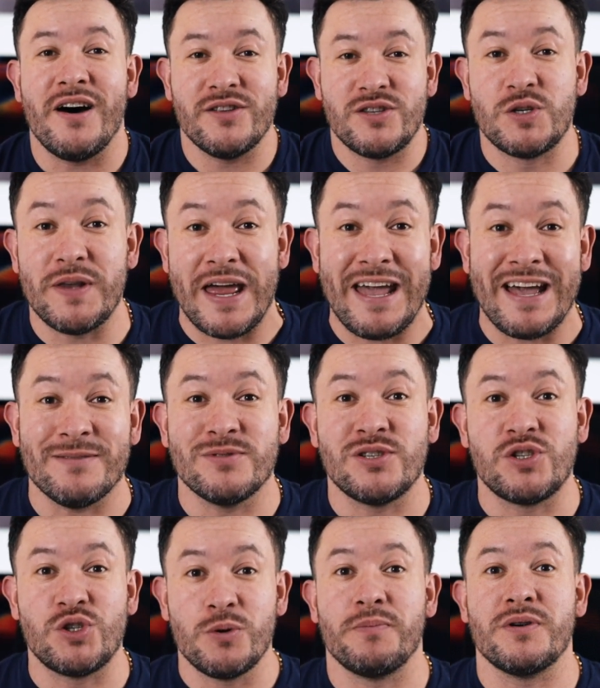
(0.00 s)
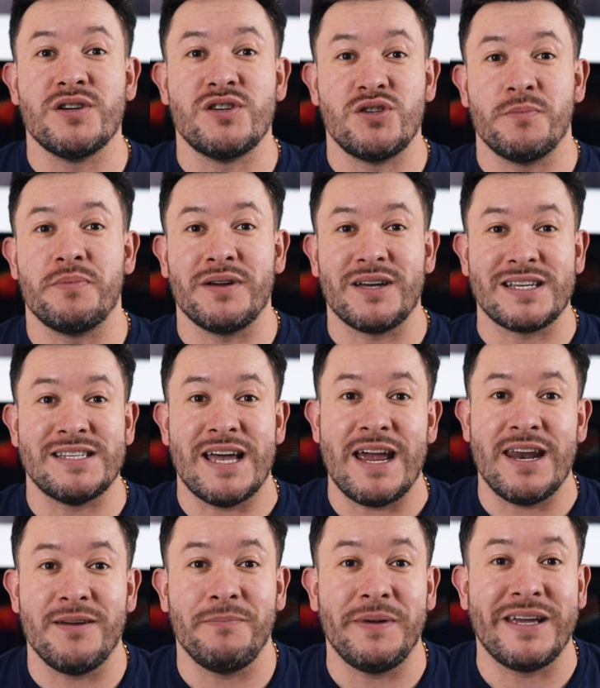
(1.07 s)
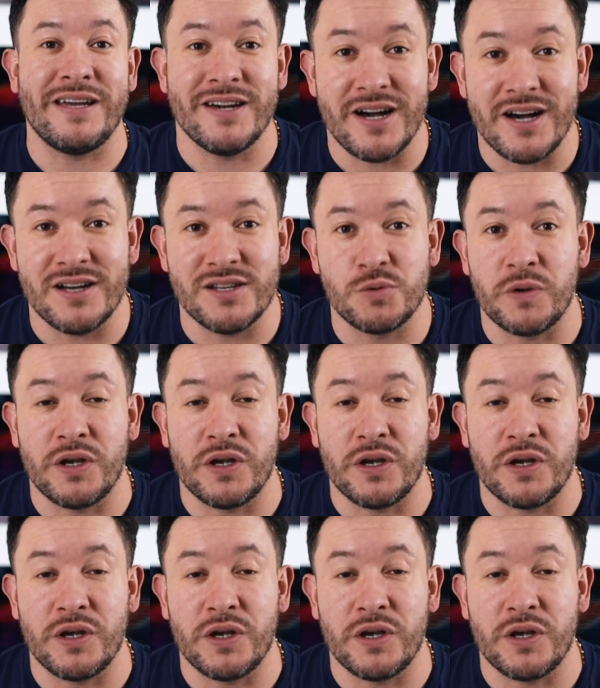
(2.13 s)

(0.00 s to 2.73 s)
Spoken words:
Today I'm super excited because